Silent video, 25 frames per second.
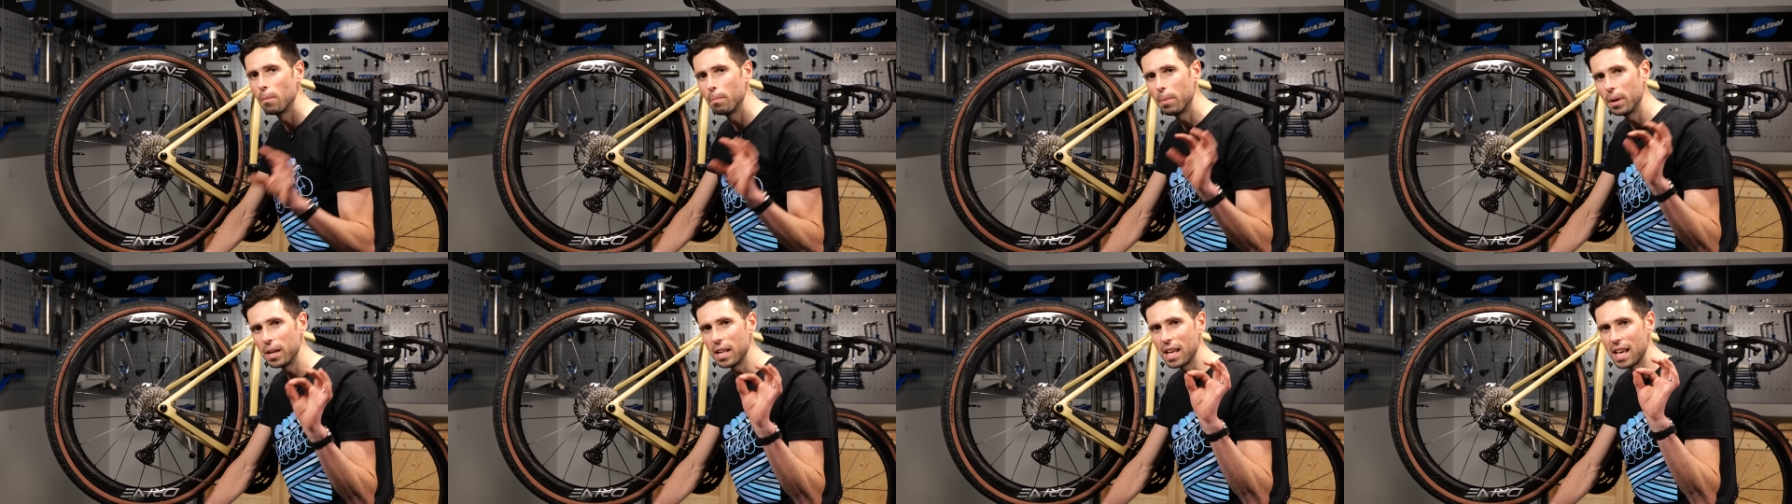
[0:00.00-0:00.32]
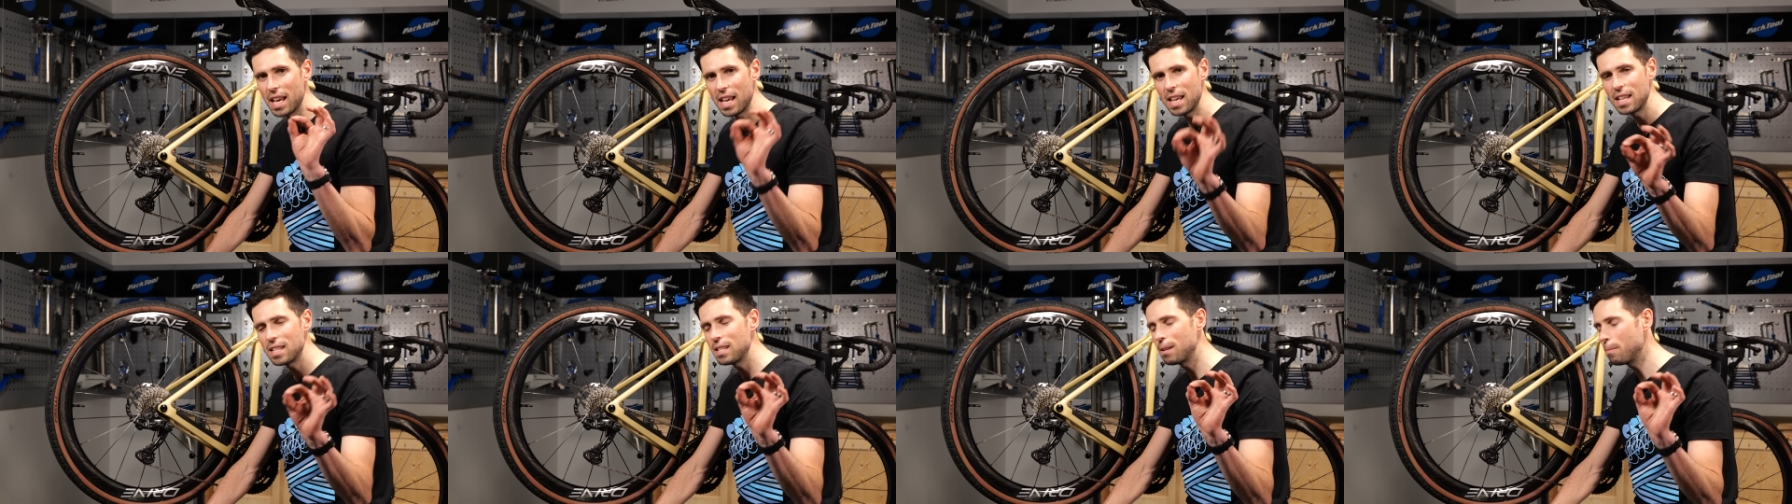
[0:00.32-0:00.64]
But
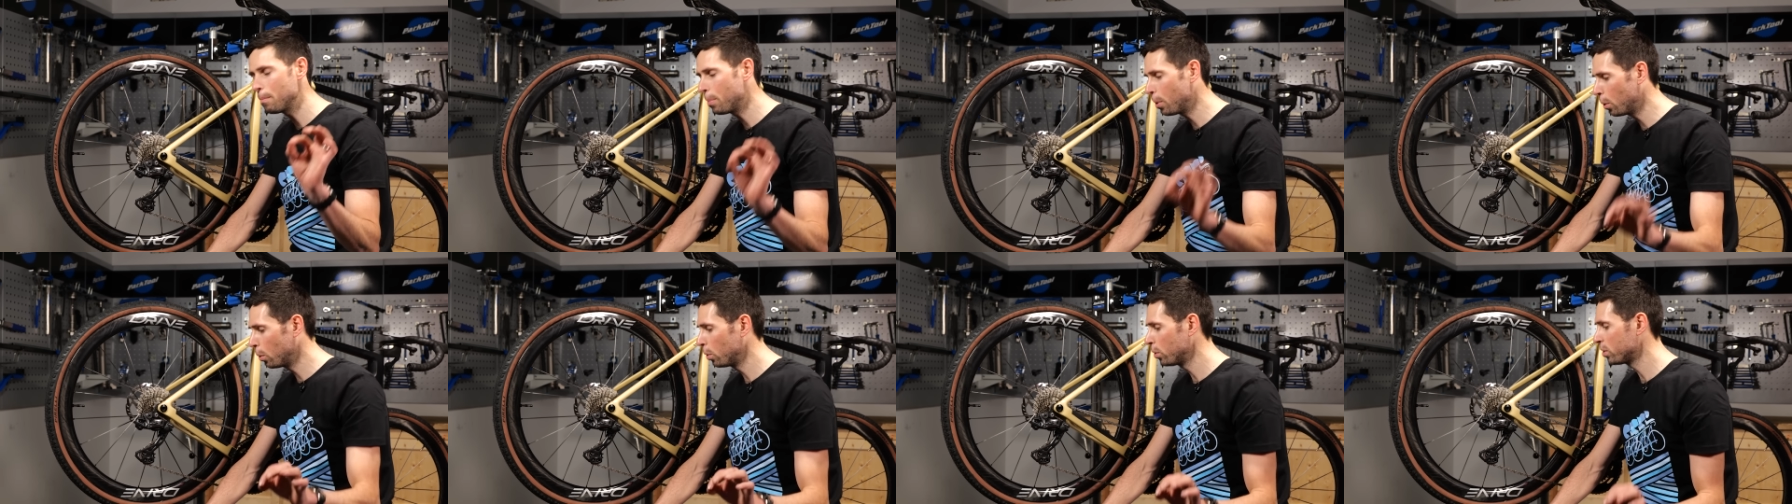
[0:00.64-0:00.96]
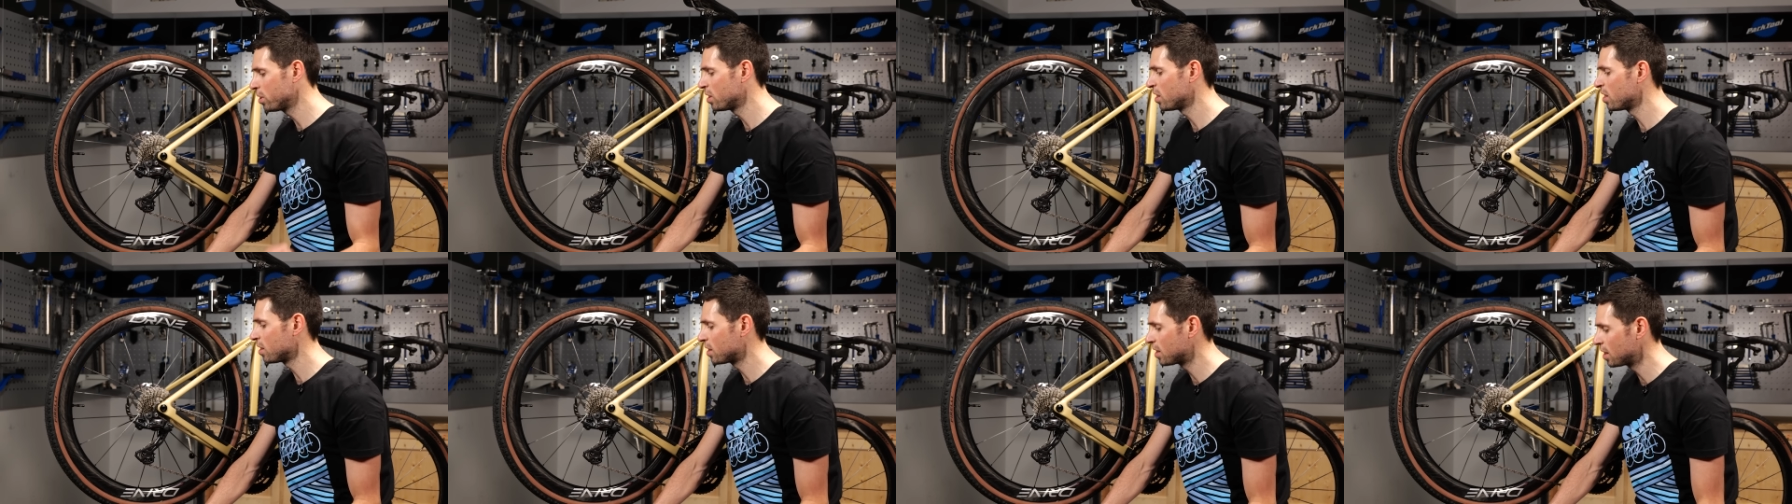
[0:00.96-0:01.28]
it is
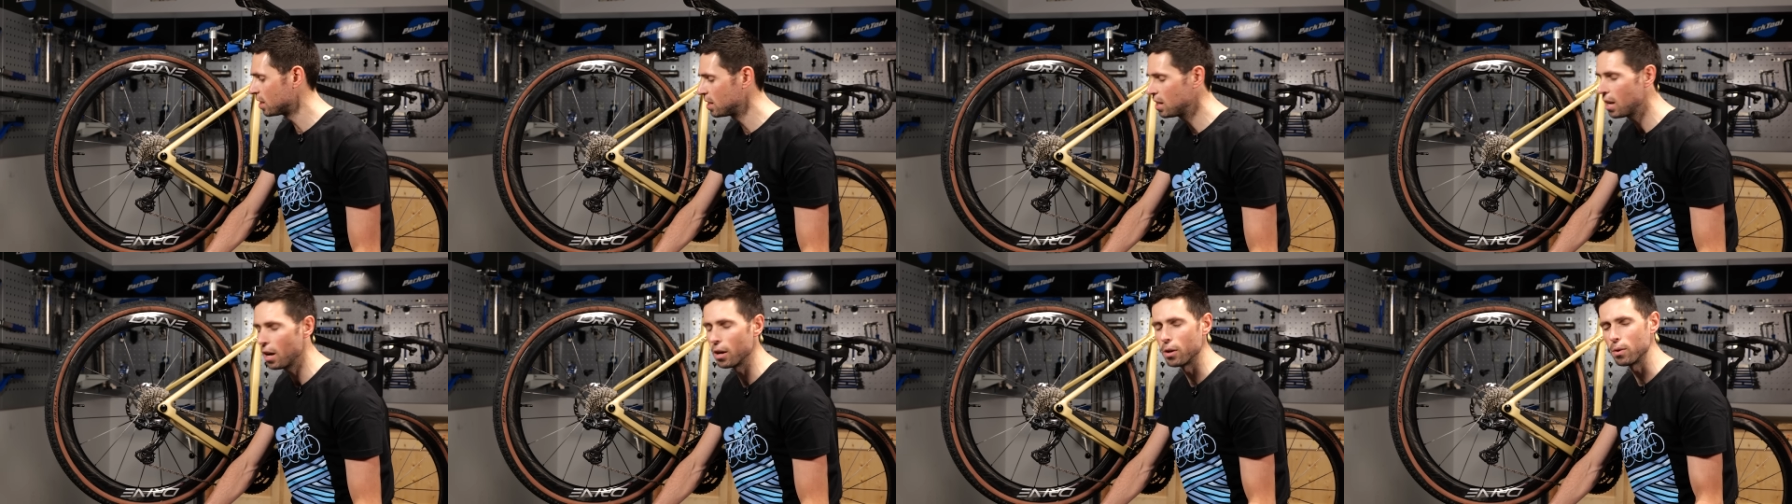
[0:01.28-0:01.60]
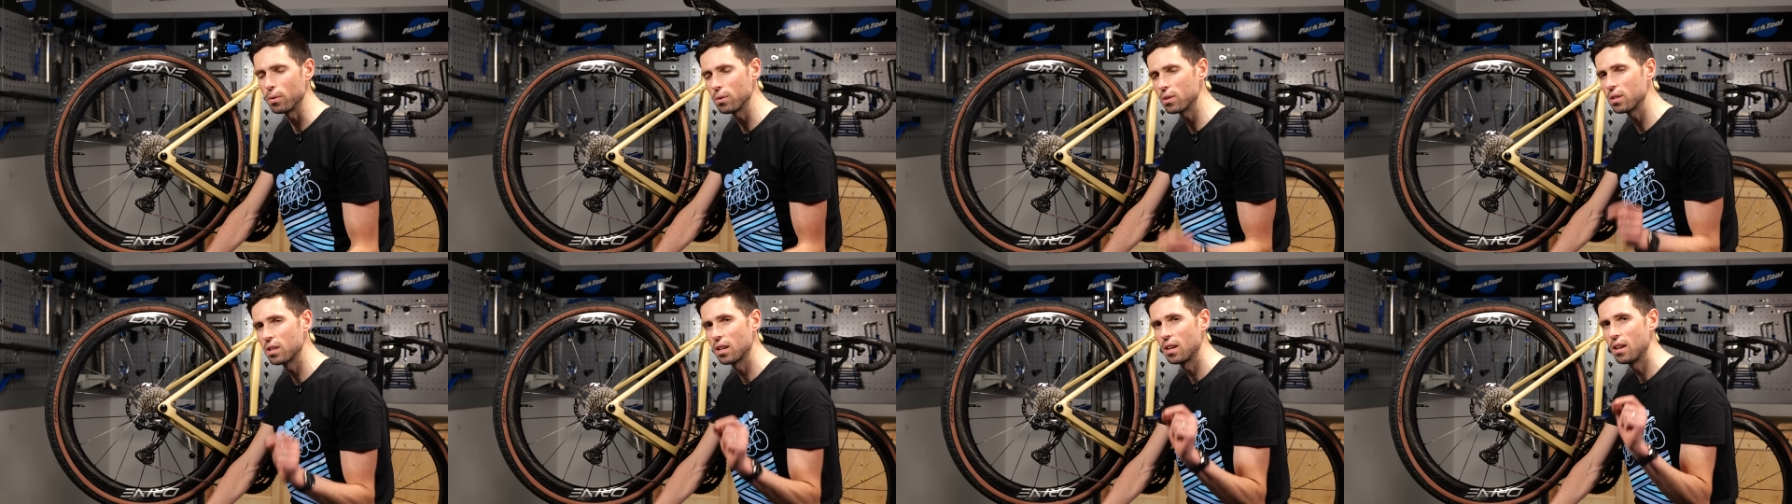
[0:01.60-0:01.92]
important to
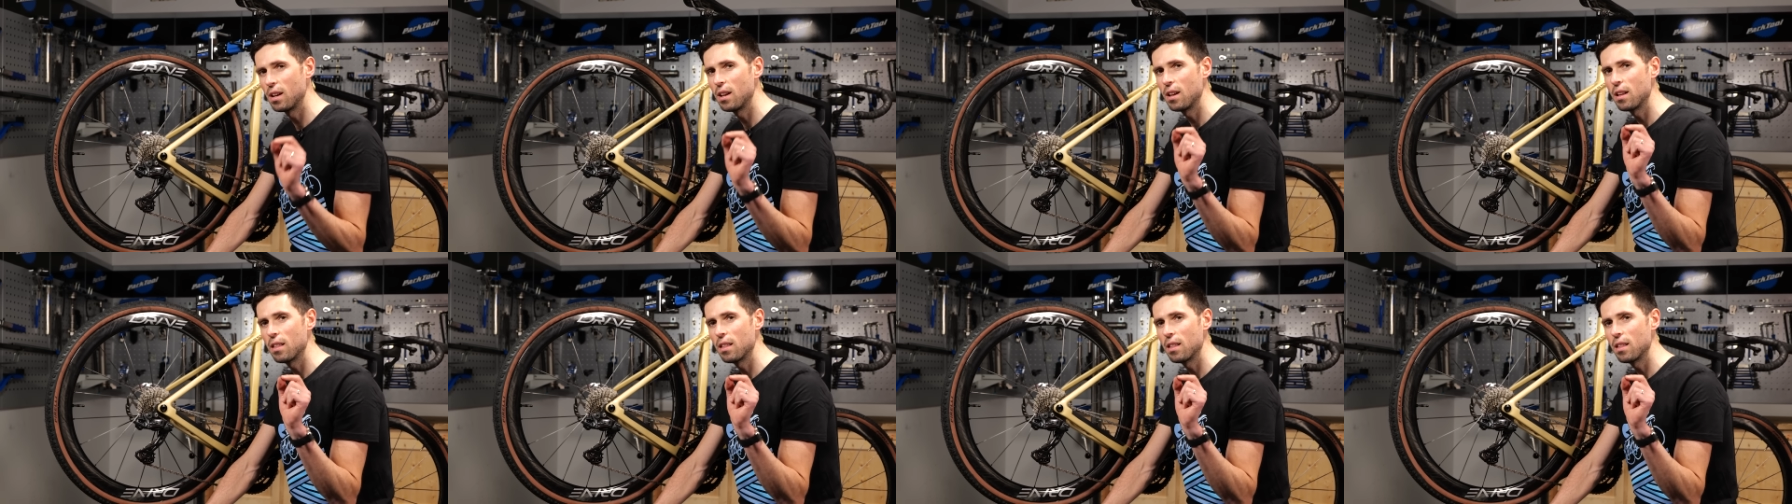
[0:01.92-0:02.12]
note